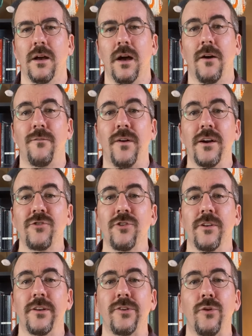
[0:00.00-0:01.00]
A
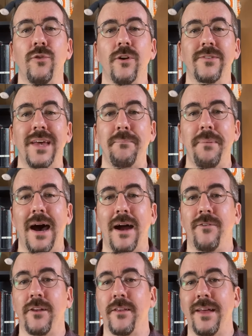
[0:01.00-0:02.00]
functionalist who looks at
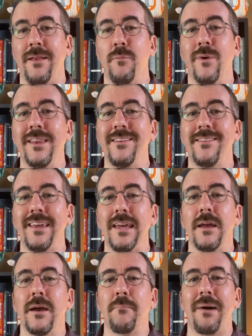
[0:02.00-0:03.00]
poverty then wouldn't
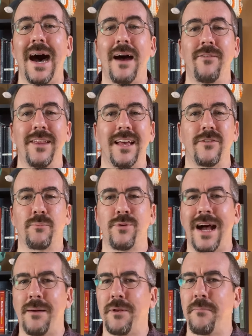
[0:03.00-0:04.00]
see poverty as
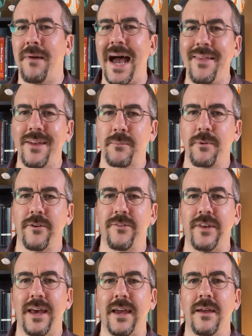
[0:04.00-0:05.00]
problematic per
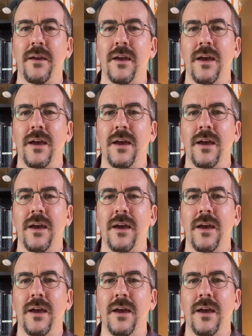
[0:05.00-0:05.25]
se,